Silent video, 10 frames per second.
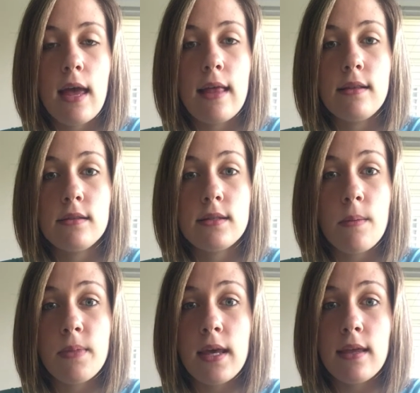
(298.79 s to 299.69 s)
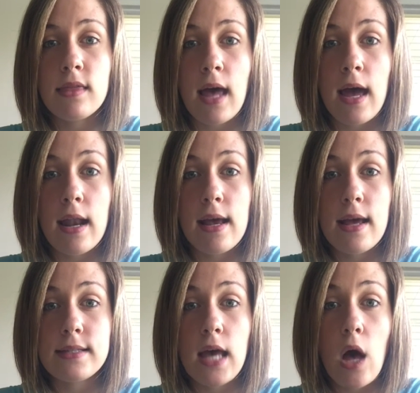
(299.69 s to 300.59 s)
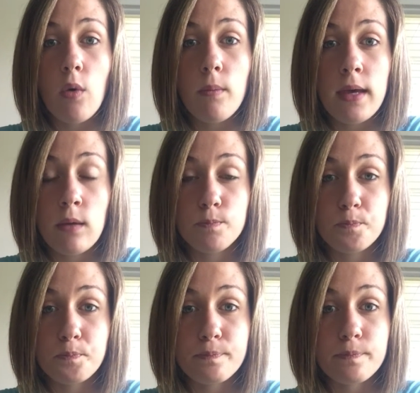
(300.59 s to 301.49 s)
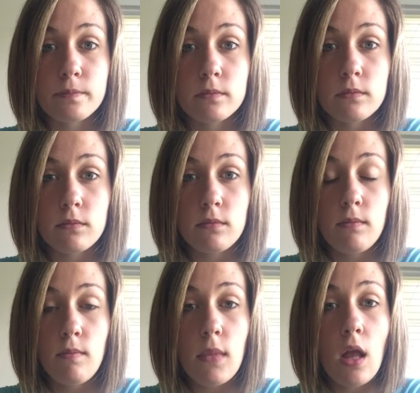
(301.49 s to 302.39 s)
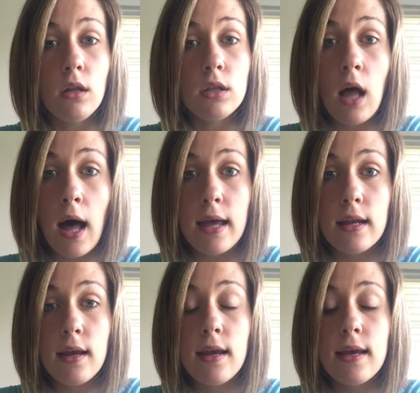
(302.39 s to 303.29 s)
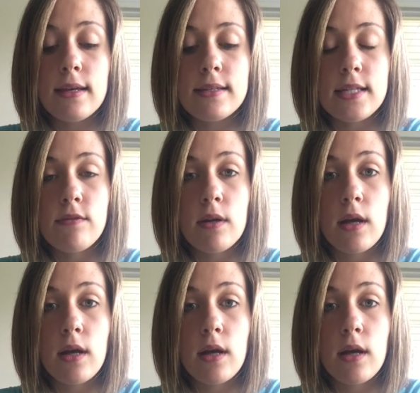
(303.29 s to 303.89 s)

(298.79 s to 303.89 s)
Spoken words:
And something that has helped me a lot is Stephen